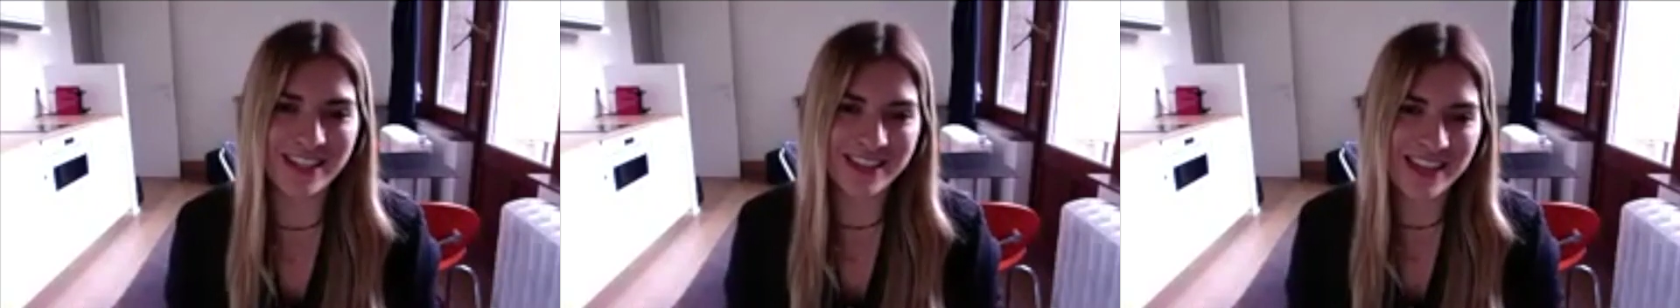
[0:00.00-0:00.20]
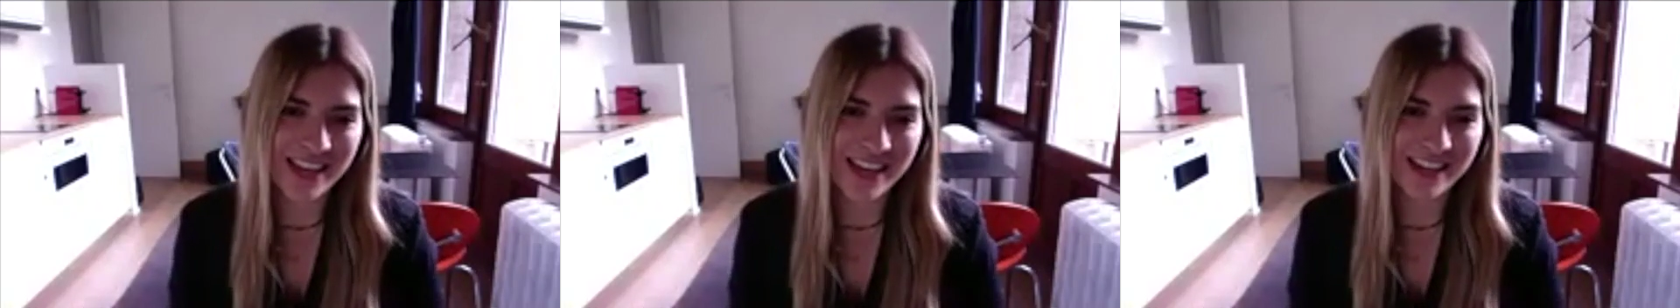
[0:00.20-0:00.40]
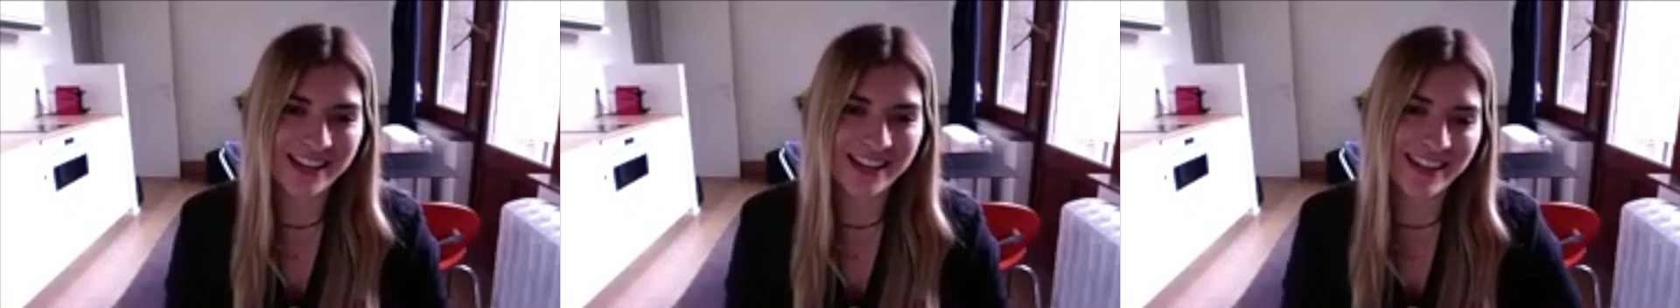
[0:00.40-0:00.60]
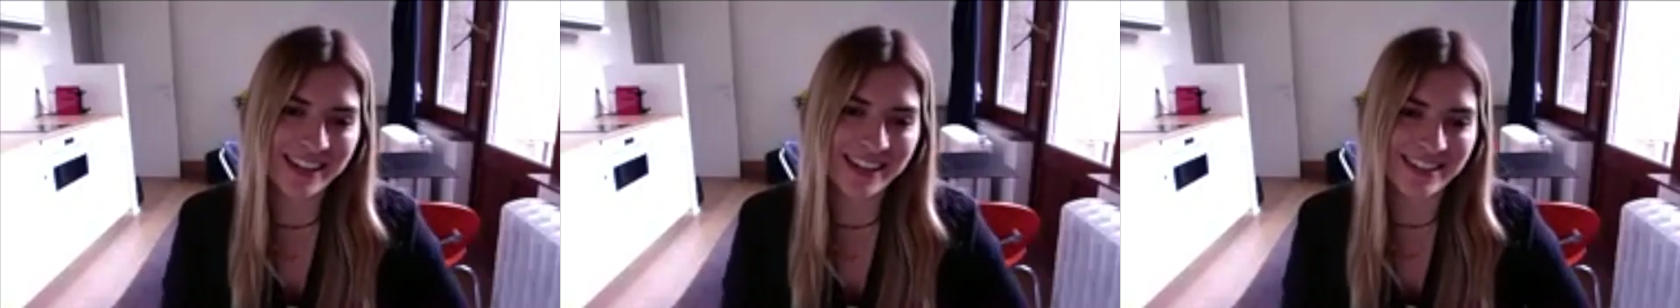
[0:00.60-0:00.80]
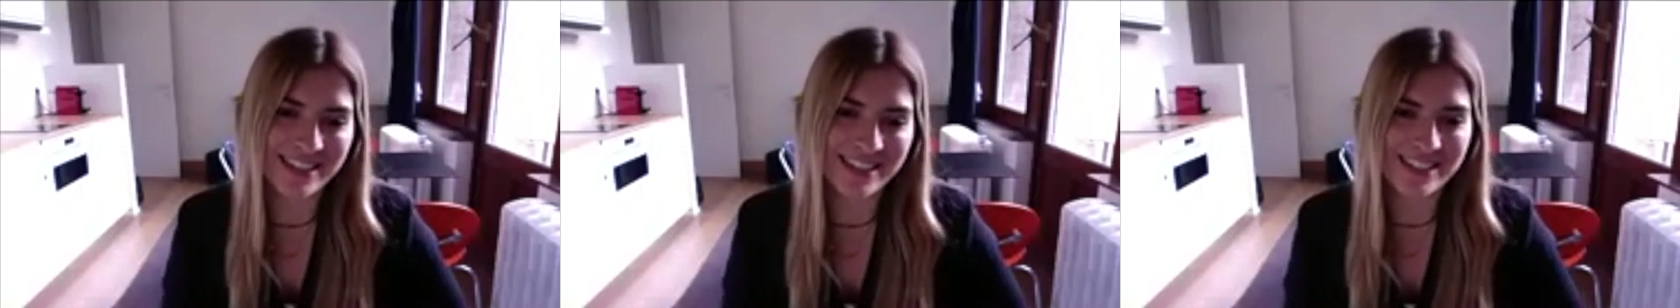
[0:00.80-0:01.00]
then
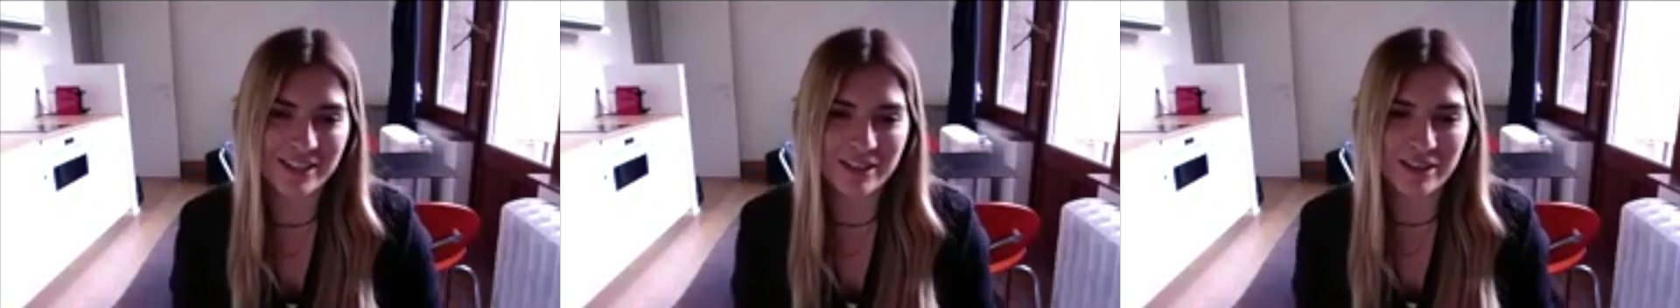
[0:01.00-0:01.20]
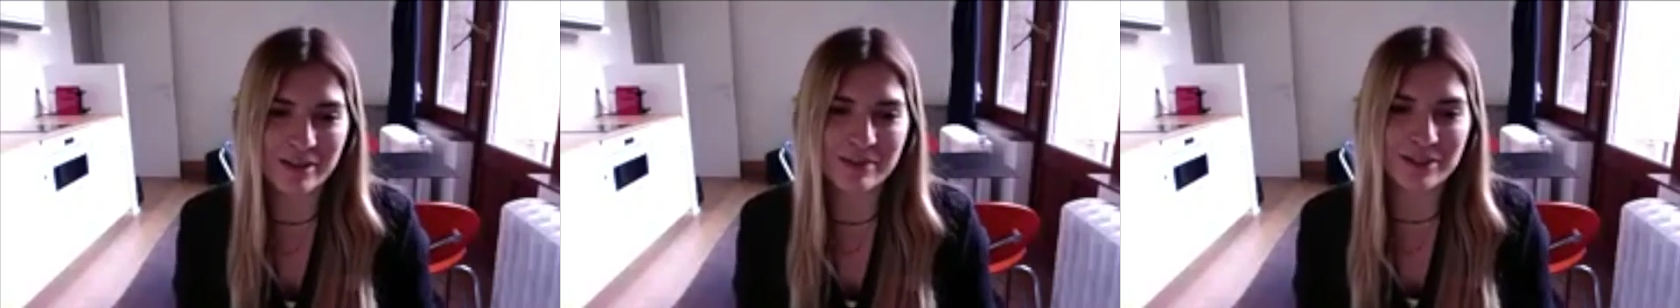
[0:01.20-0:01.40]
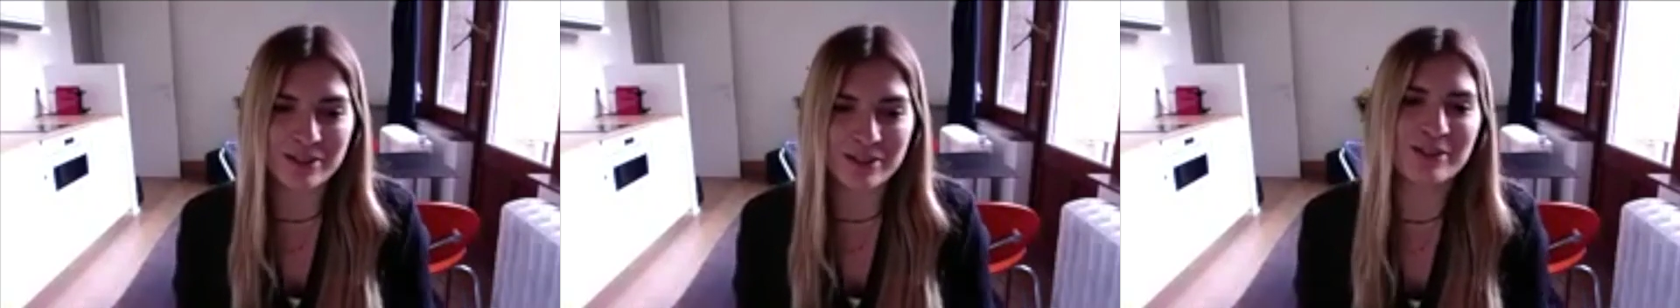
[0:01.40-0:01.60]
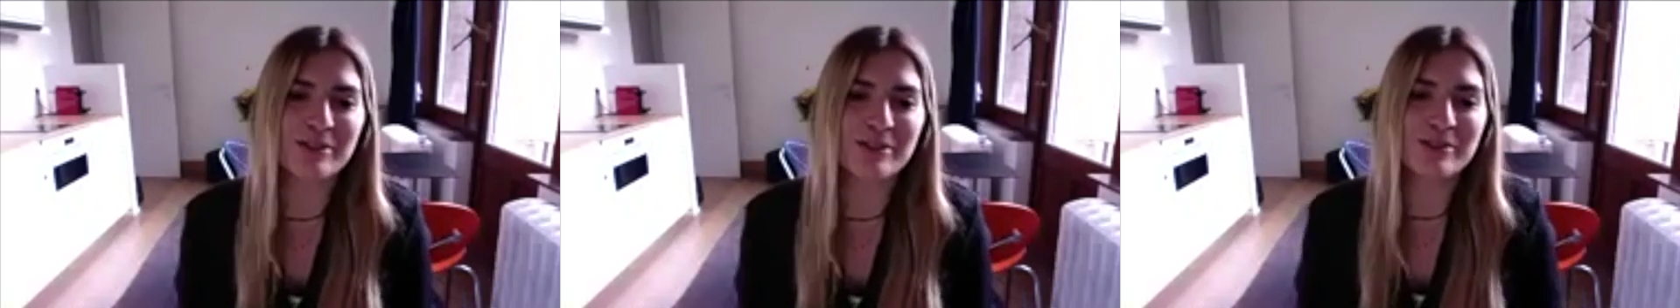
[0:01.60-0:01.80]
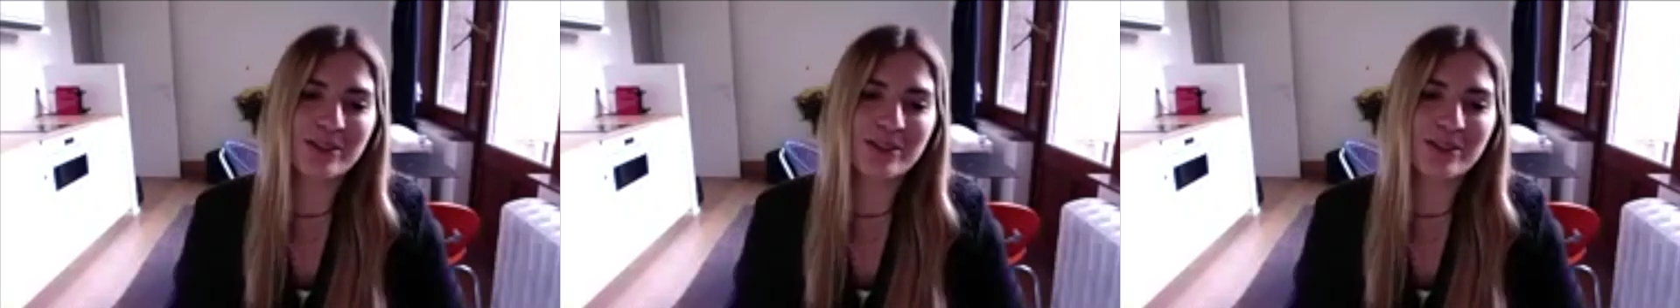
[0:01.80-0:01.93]
it's time to